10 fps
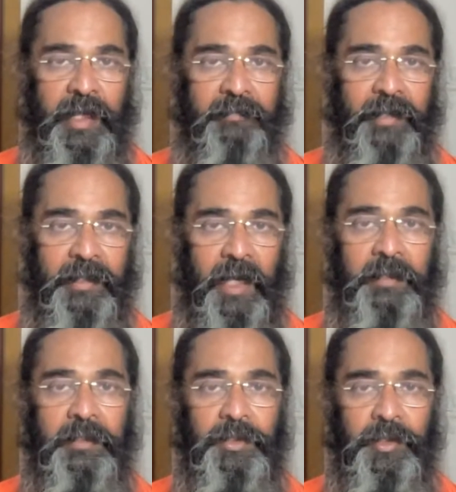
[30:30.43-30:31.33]
like
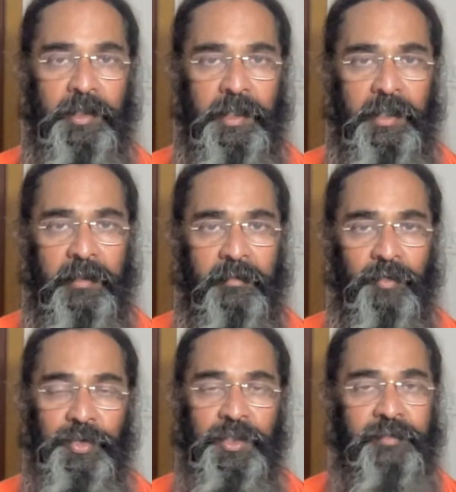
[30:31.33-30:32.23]
Vedantic journey,
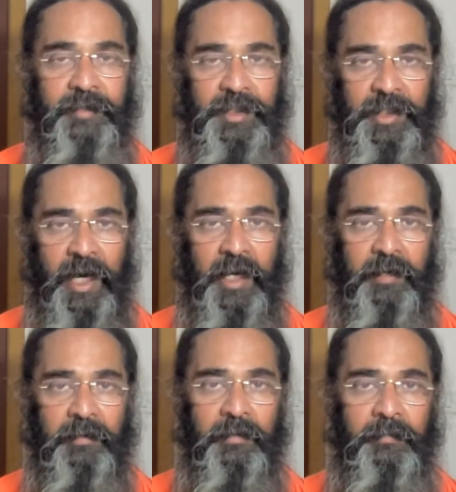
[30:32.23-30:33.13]
which is
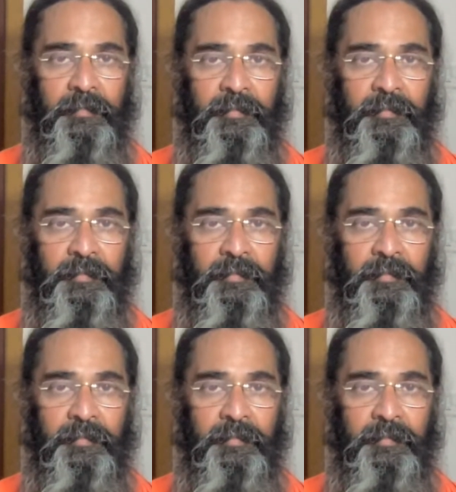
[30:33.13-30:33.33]
vichara